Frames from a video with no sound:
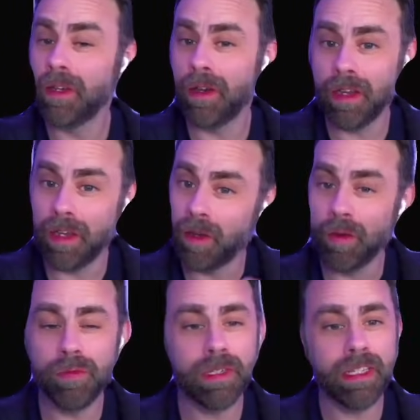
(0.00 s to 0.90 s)

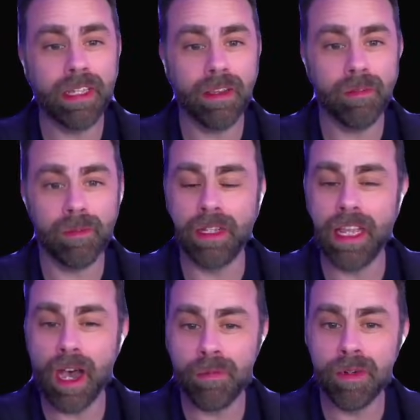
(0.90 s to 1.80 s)
hopefully in the
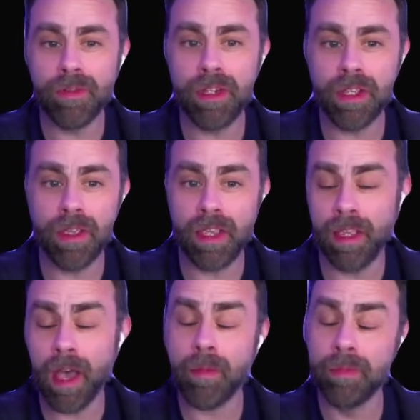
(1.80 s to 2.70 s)
album review.
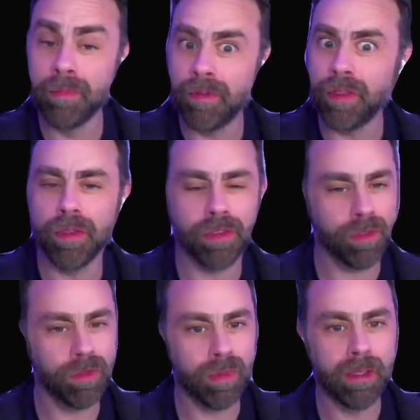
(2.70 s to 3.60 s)

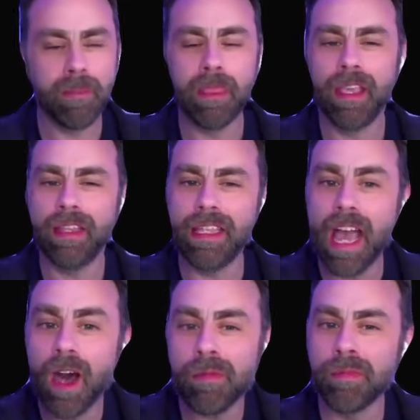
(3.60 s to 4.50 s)
Excuse me. In the
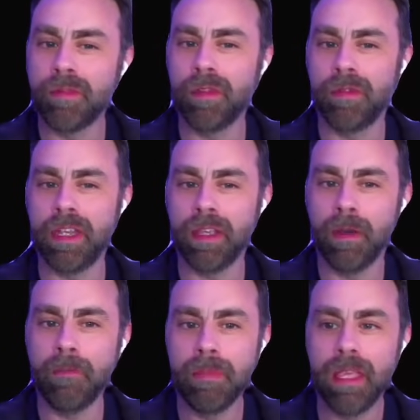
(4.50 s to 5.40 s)
album review
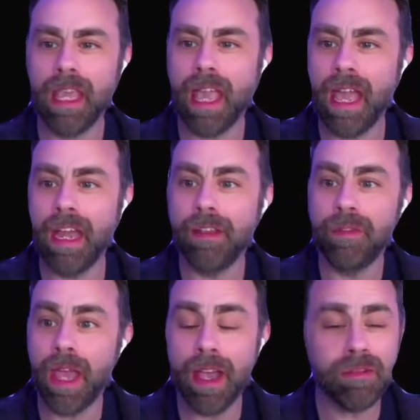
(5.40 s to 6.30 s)
video. And if you
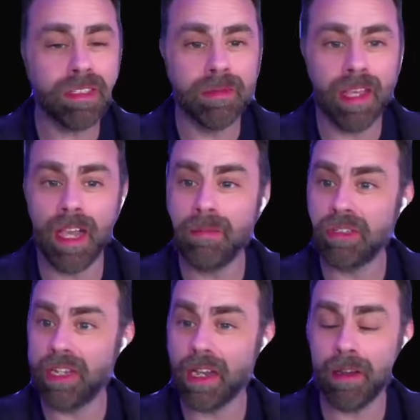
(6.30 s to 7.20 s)
have some time,
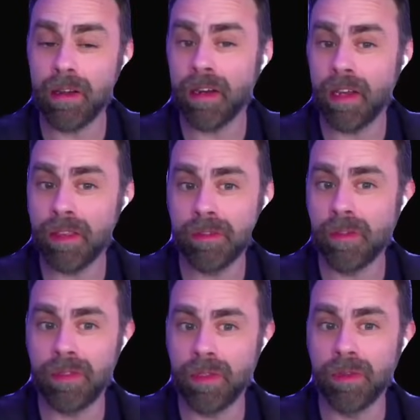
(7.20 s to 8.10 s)
check out our other
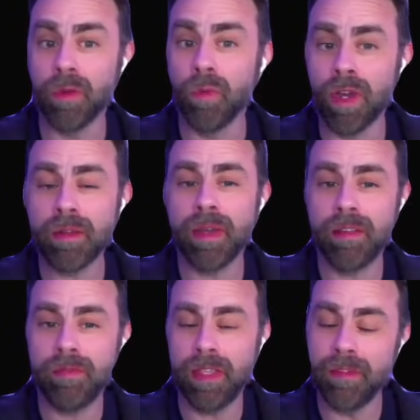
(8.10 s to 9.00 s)
reviews. One of my
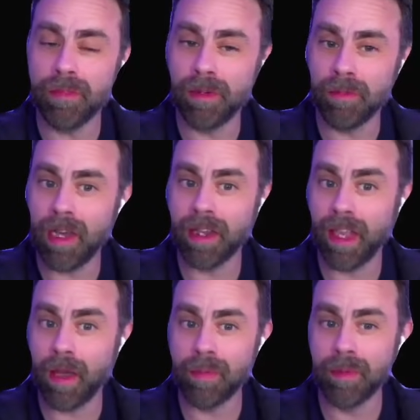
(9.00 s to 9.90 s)
favorite rock
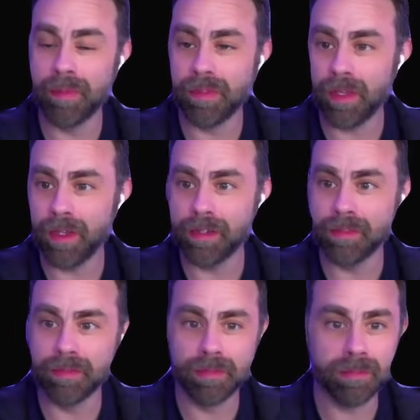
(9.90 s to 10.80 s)
albums
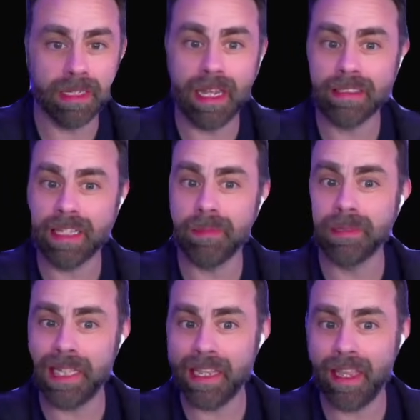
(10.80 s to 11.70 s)
of the last couple
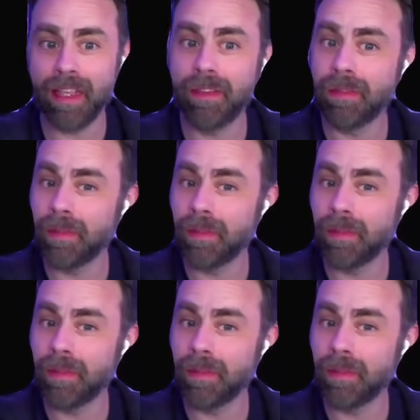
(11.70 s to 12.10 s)
decades,